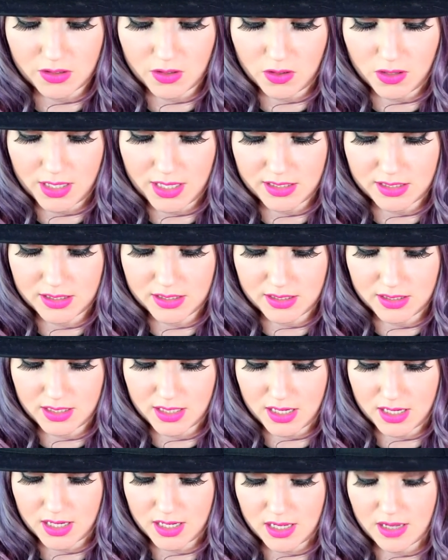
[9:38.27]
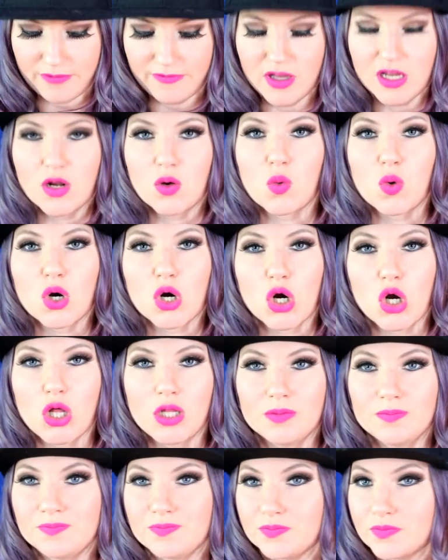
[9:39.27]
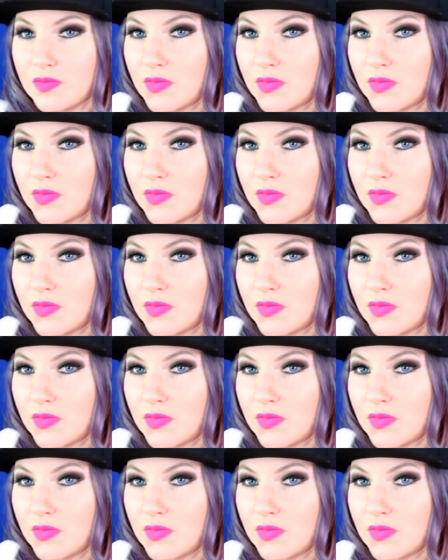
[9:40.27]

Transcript: so let's give it a whirl.